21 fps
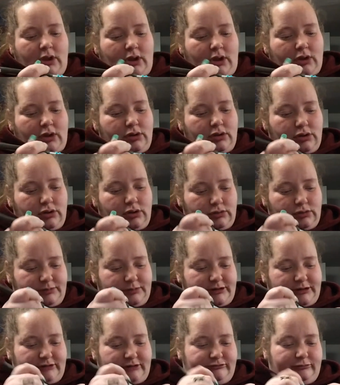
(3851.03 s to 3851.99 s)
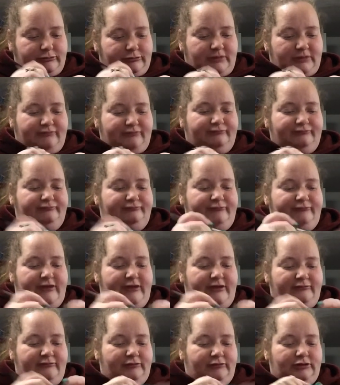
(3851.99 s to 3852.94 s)
Oh my gosh, they're my
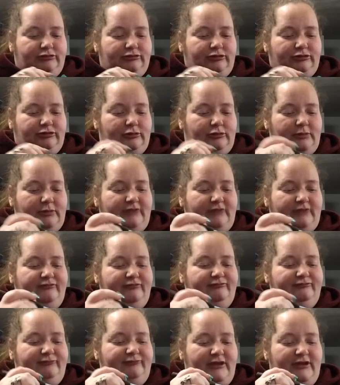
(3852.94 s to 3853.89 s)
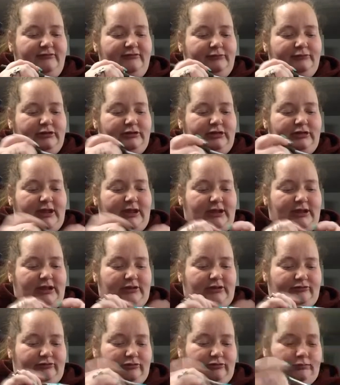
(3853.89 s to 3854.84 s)
favorite. They're my favorite
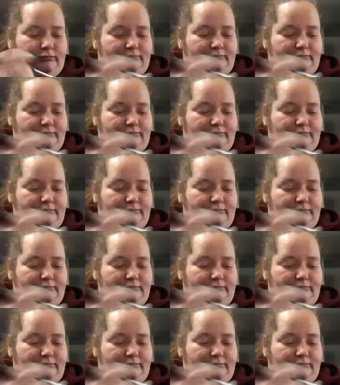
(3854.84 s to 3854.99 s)
leggings.